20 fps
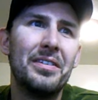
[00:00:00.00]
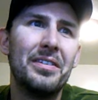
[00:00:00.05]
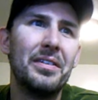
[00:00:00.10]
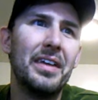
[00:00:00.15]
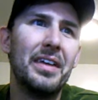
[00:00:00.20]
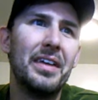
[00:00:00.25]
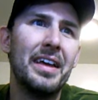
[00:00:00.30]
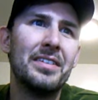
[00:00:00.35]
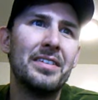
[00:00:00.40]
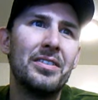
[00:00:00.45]

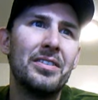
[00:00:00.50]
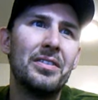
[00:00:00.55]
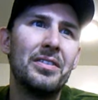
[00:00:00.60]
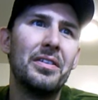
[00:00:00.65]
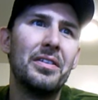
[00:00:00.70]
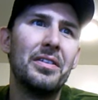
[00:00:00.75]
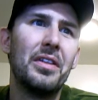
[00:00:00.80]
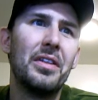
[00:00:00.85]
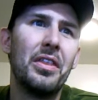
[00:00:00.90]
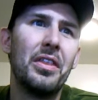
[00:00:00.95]
is
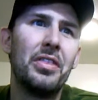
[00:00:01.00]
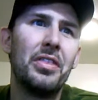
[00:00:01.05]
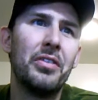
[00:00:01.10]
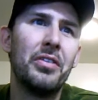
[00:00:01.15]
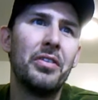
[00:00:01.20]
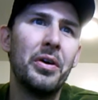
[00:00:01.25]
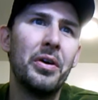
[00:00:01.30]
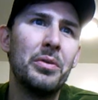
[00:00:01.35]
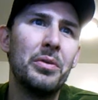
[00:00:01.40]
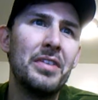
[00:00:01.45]

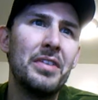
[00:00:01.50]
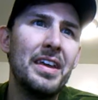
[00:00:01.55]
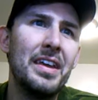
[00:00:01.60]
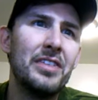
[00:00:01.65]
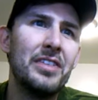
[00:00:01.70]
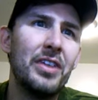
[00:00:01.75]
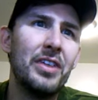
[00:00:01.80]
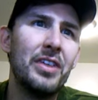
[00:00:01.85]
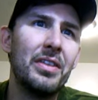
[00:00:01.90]
through teaching